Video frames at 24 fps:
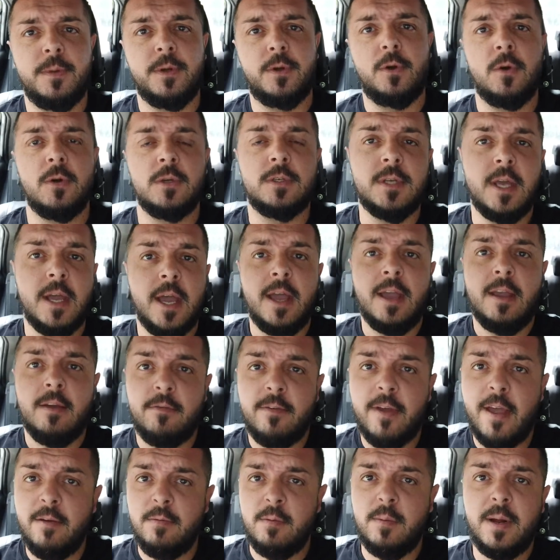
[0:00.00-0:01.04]
Because
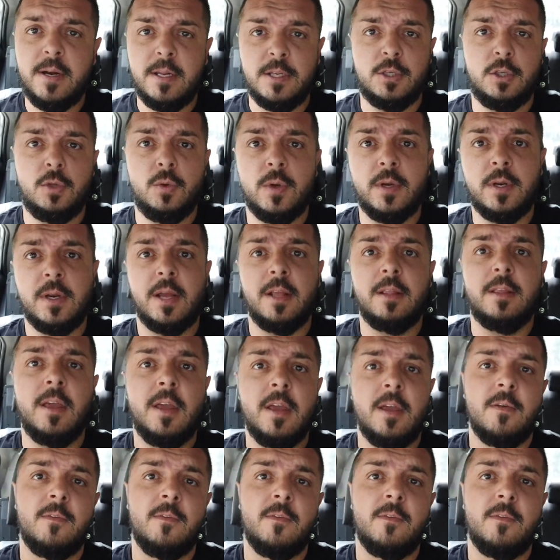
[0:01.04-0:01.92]
if everybody is doing that,